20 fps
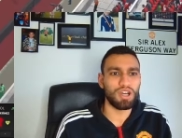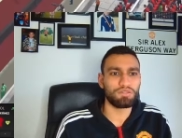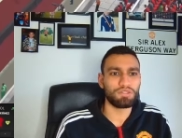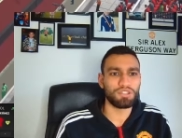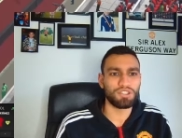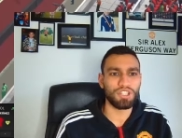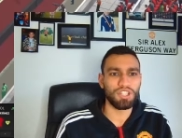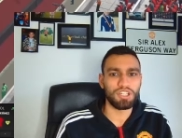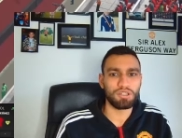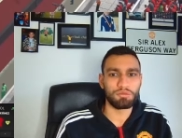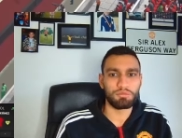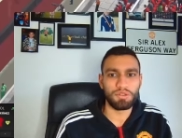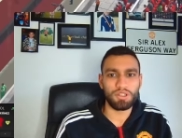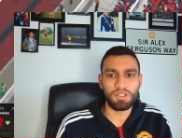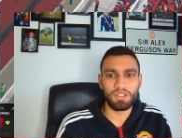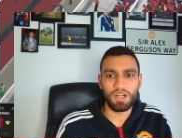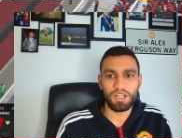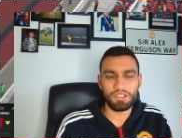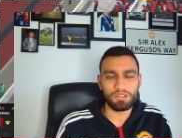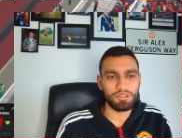every time.
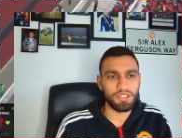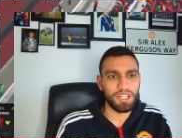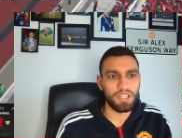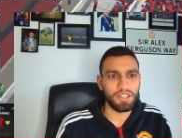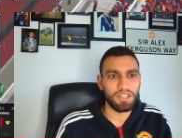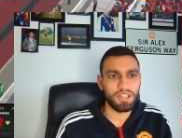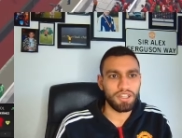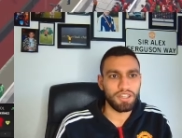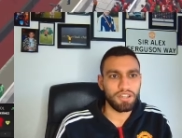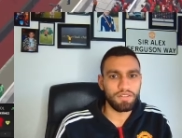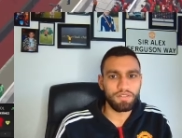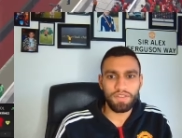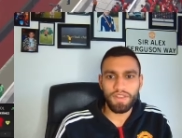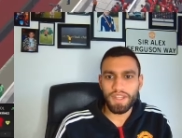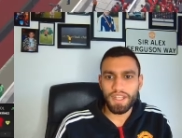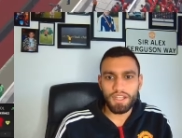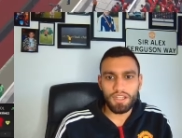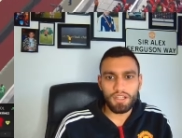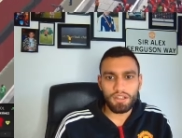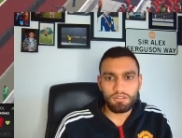I don't get that.
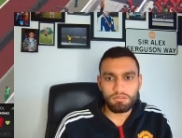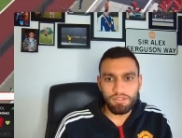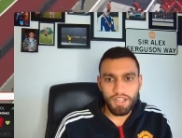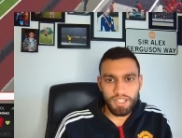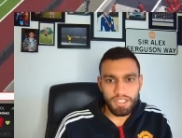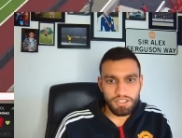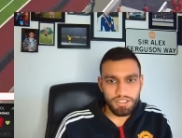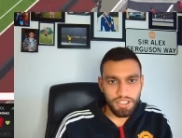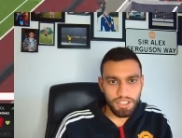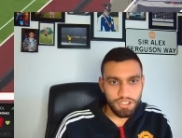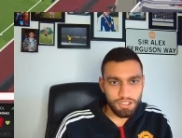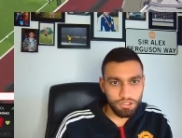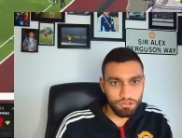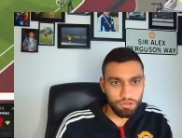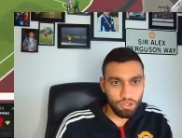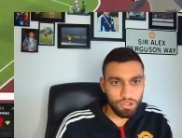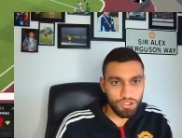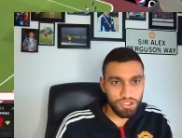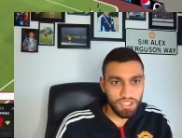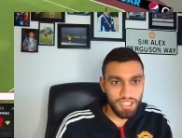Rakitic
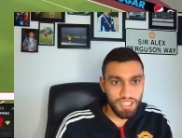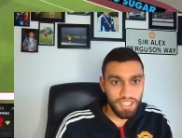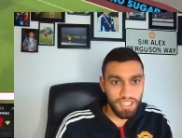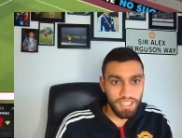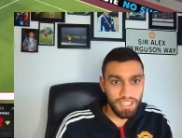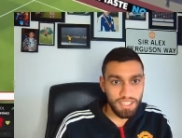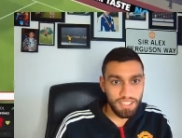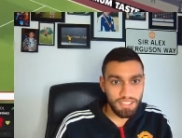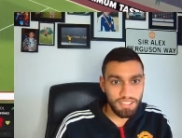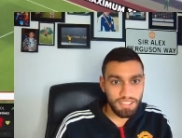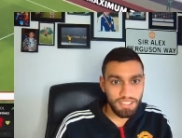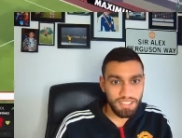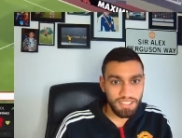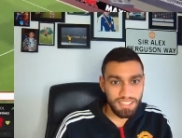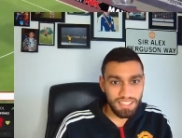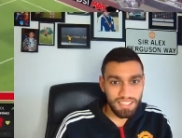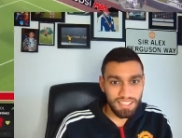crosses it in.